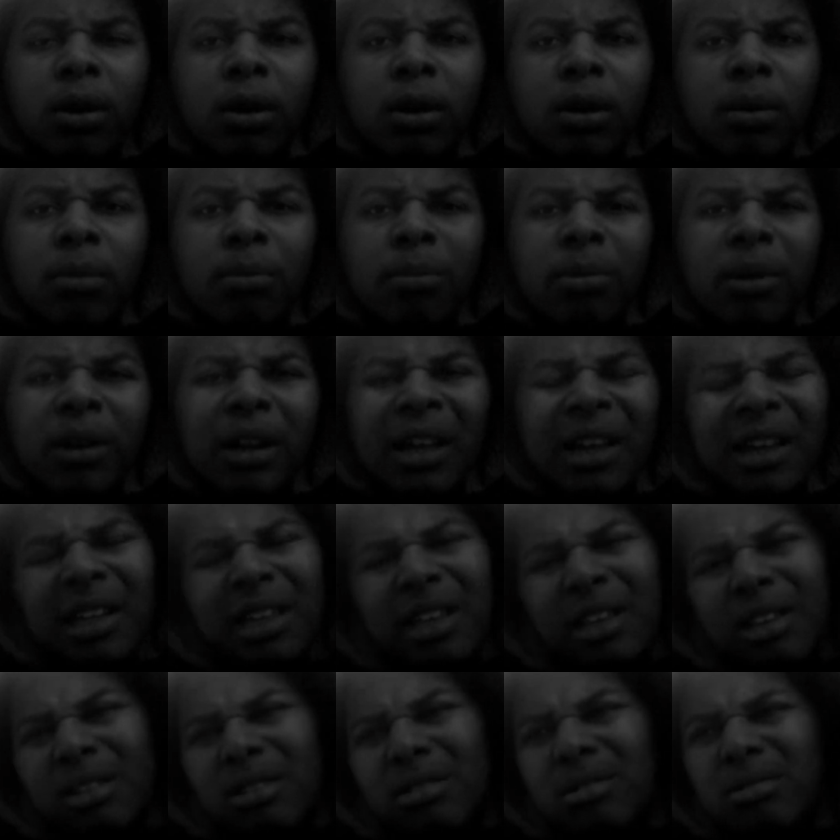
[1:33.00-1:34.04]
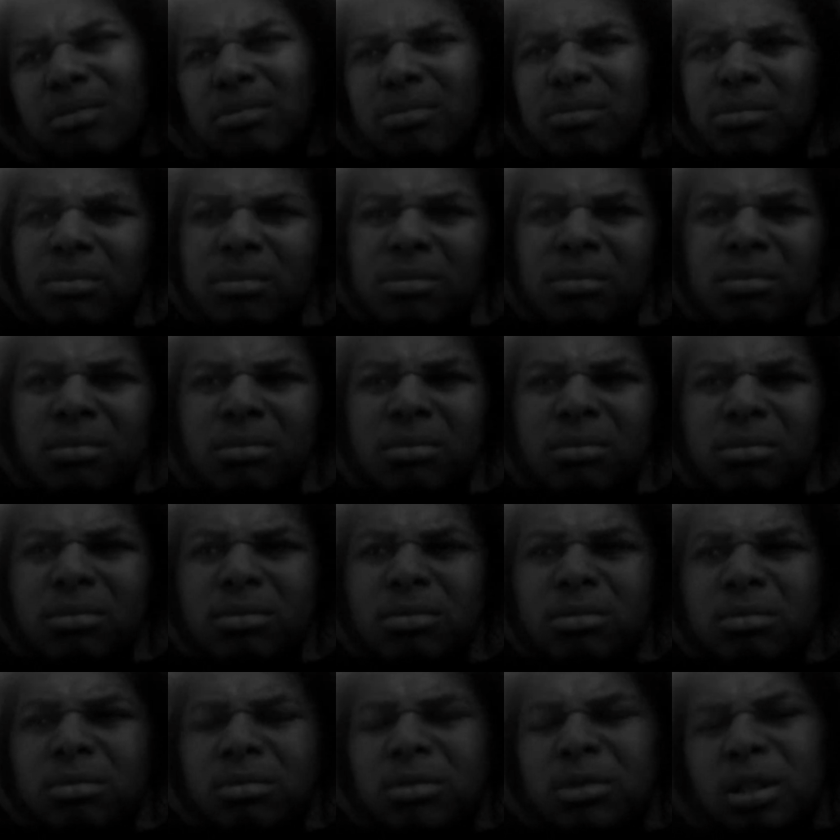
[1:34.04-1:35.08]
But not,
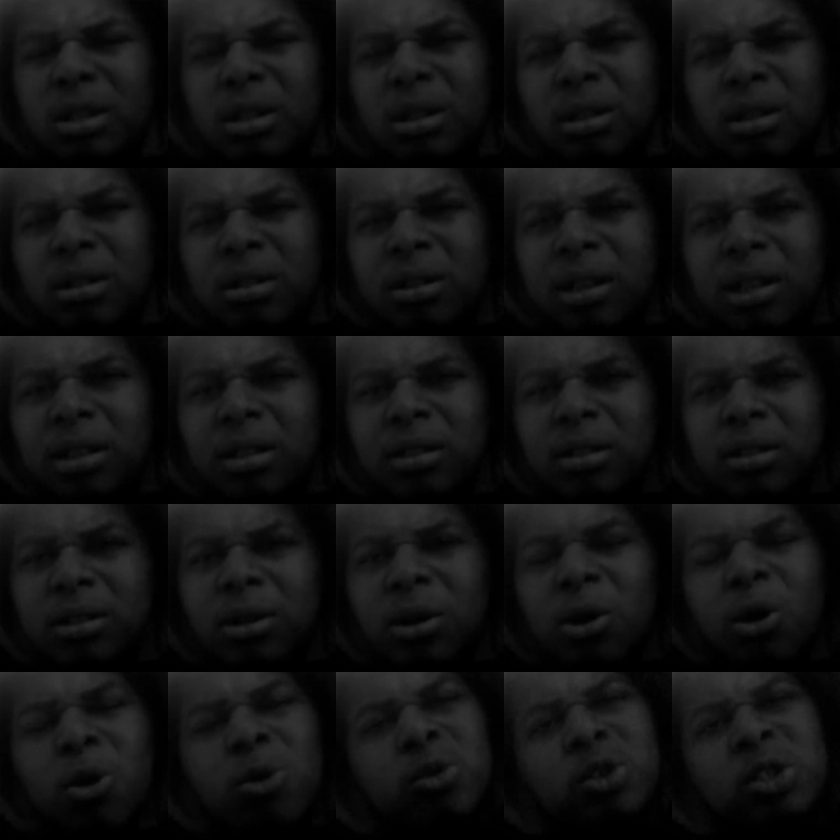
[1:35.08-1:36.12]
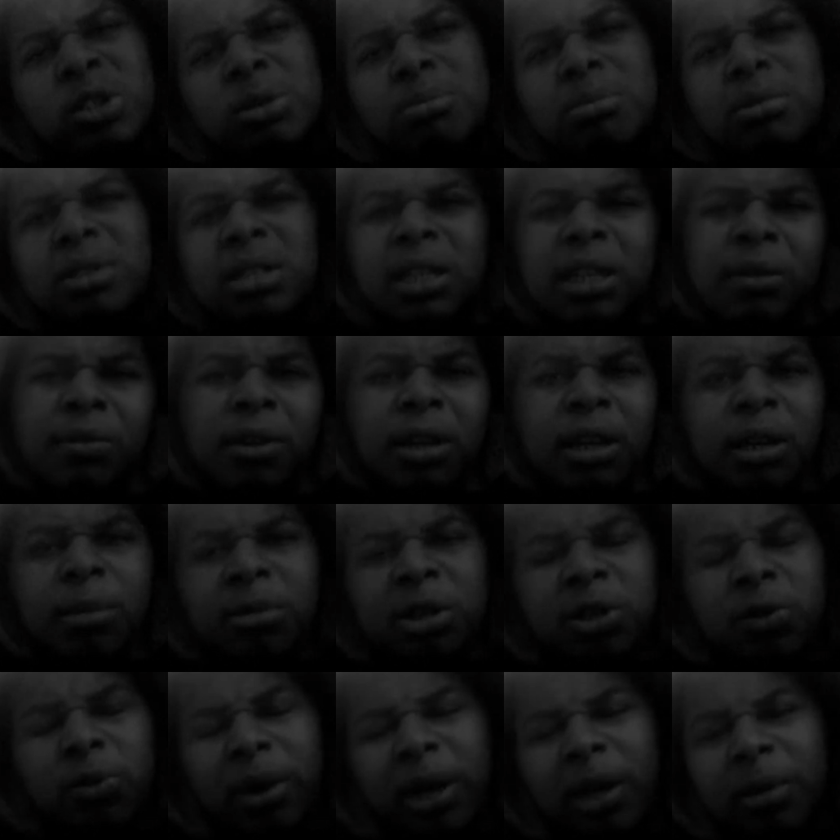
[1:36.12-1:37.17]
not the wholesome TV
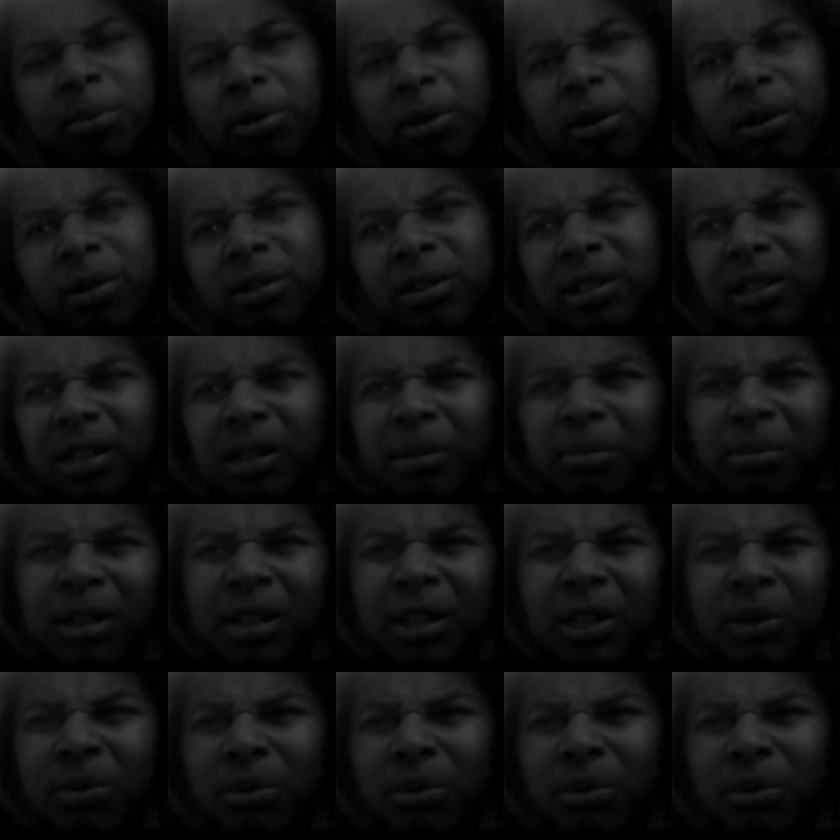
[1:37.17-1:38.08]
image white person.